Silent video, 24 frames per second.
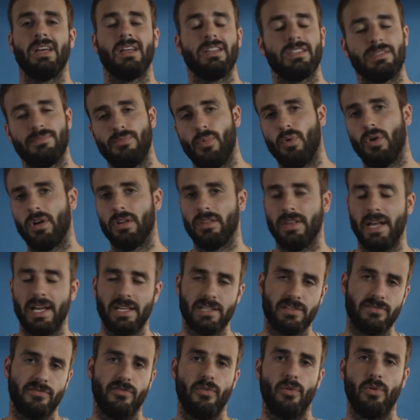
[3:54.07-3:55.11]
It's more or
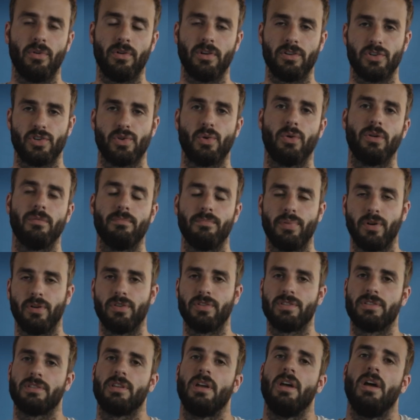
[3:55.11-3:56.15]
less for short
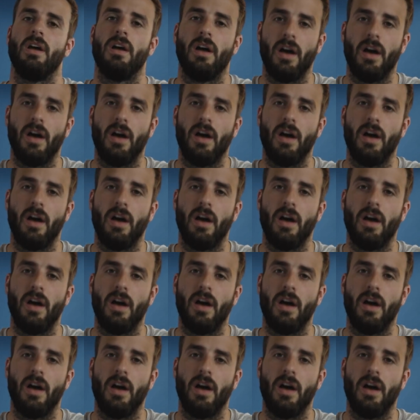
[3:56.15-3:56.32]
bursts